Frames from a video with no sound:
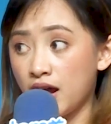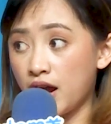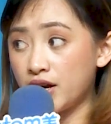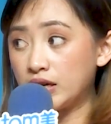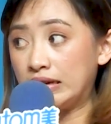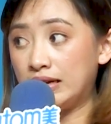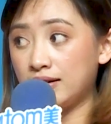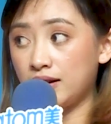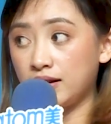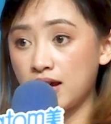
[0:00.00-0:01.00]
hair
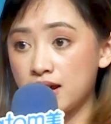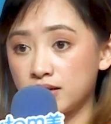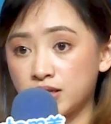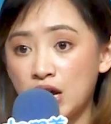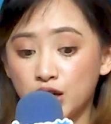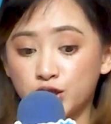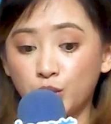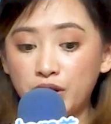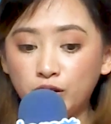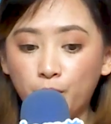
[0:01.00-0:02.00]
cleanliness.
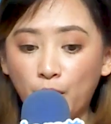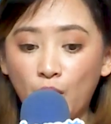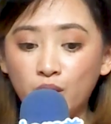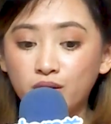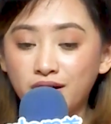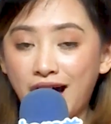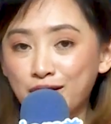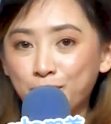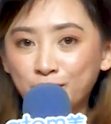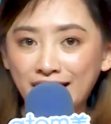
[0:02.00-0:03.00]
So ito po,
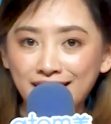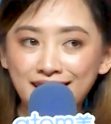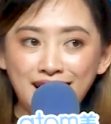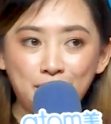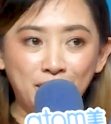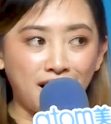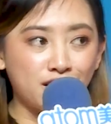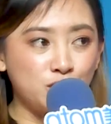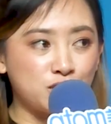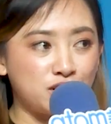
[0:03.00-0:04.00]
ano po talaga dapat
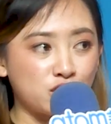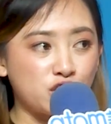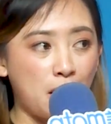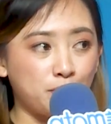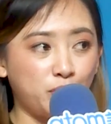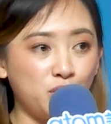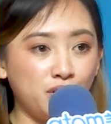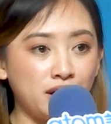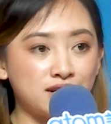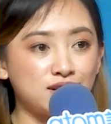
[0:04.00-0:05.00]
ang use ng
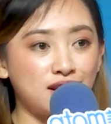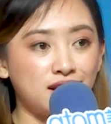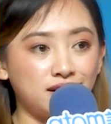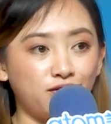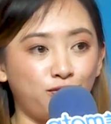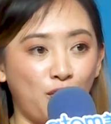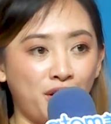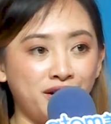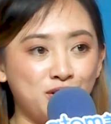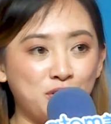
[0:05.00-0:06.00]
shampoo? It's not
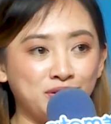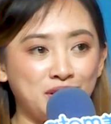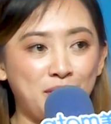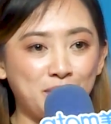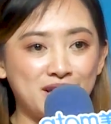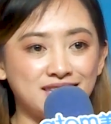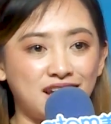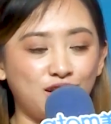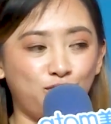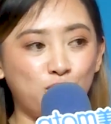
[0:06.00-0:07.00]
for yung, di ba
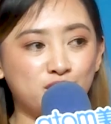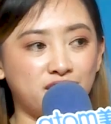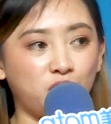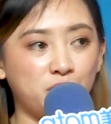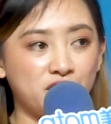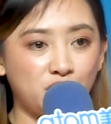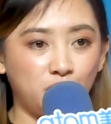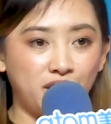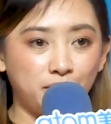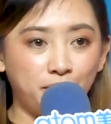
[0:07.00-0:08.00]
minsan, if we use the commercial
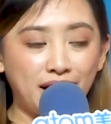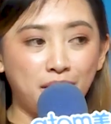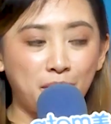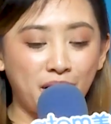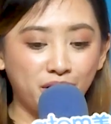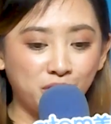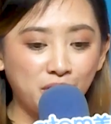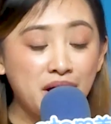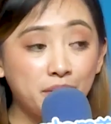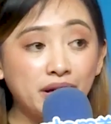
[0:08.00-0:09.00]
one, para
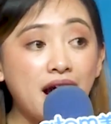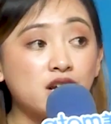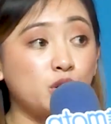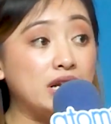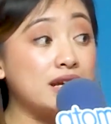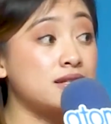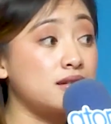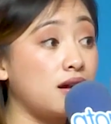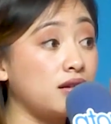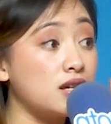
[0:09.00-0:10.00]
mabango. But actually, it's
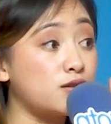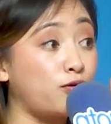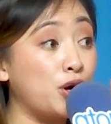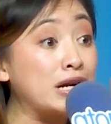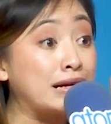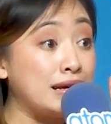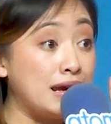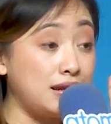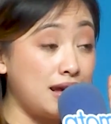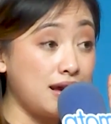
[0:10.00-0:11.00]
not. It's for
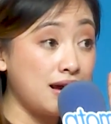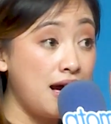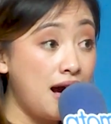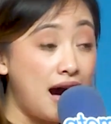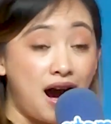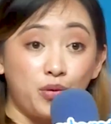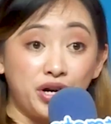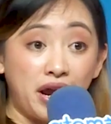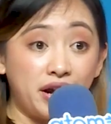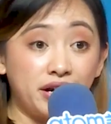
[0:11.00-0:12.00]
cleaning
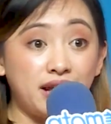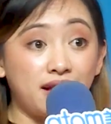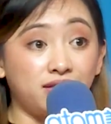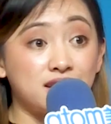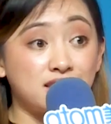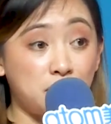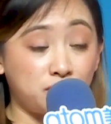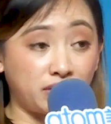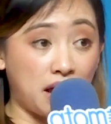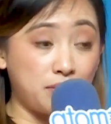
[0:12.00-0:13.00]
our hair and at the
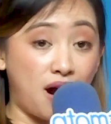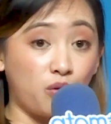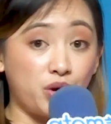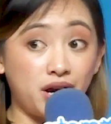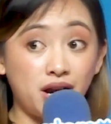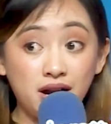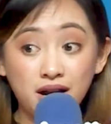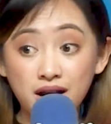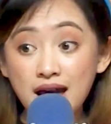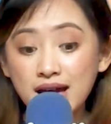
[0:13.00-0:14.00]
same time, our
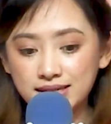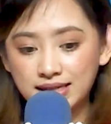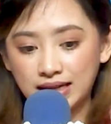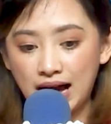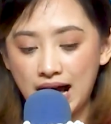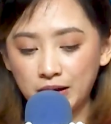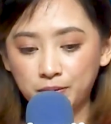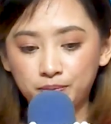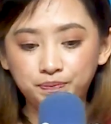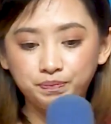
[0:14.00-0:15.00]
scalp.